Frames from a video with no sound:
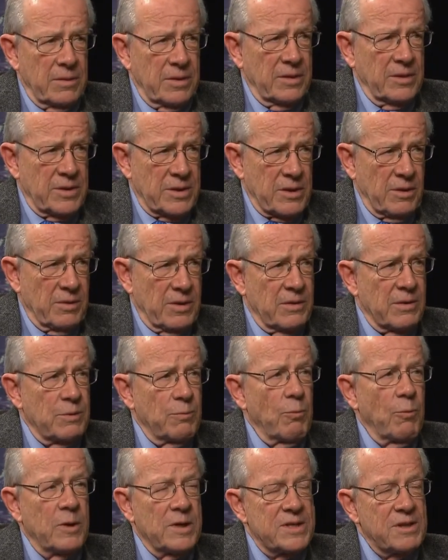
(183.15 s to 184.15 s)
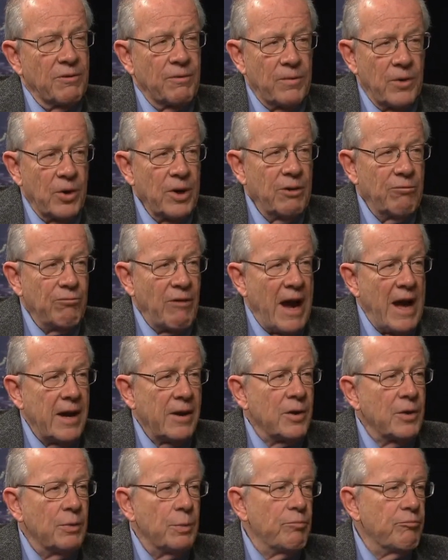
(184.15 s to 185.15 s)
So there was a very
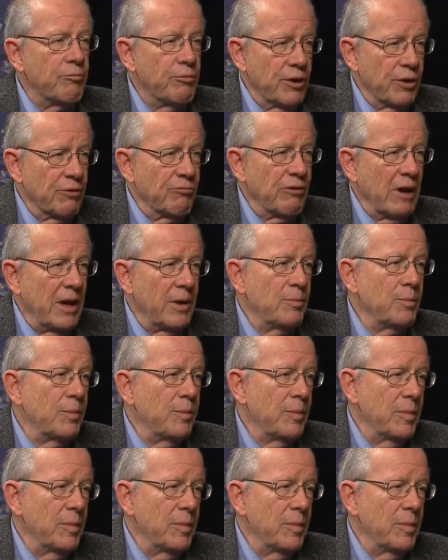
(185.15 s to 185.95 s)
radical program